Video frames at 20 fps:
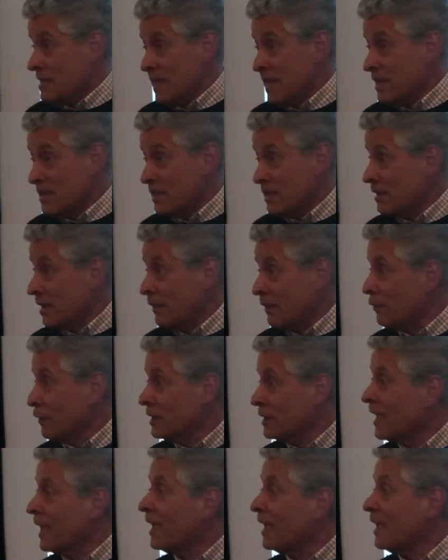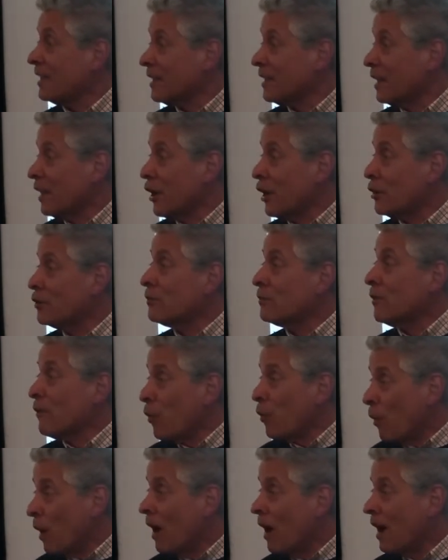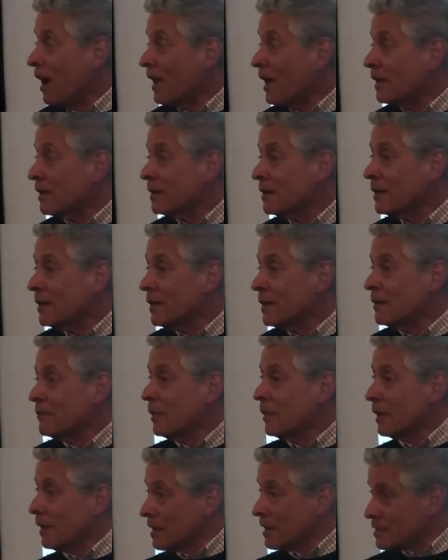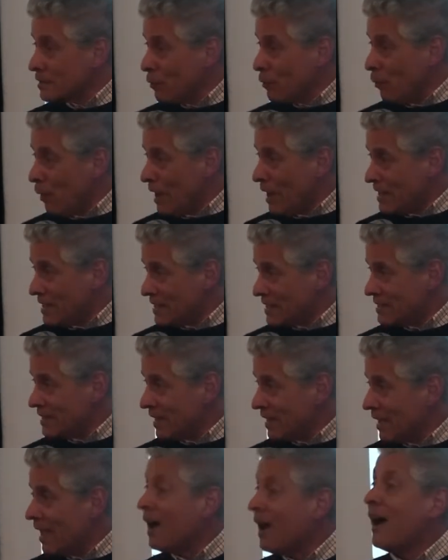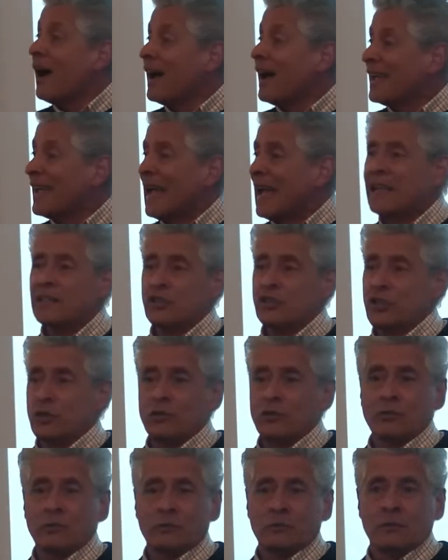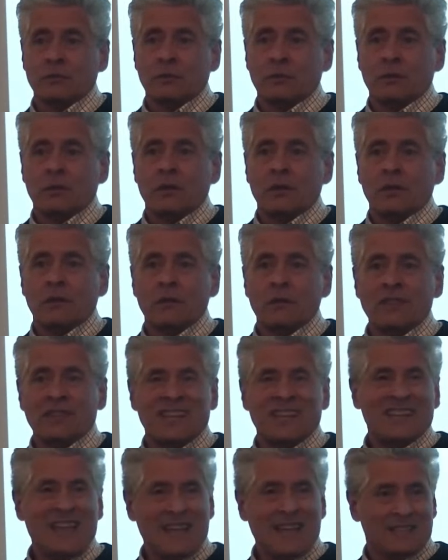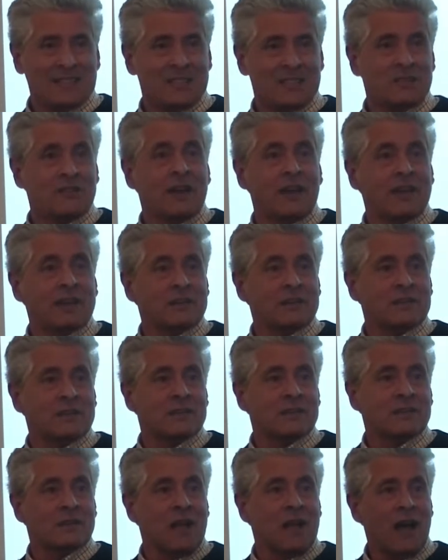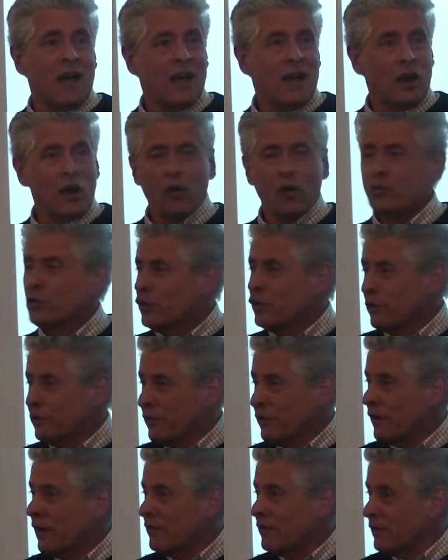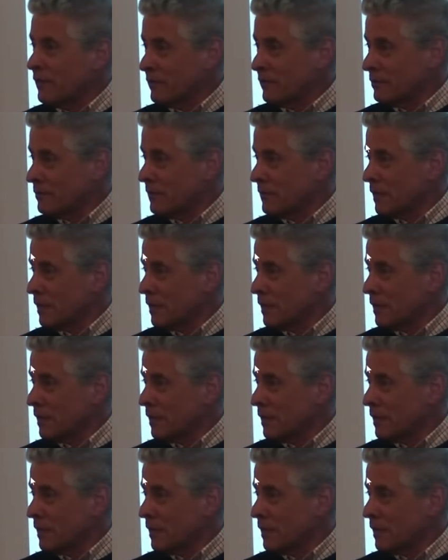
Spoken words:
necessity for taking the loan. Why? Because once I catch you with the debt strings, I hold you forever.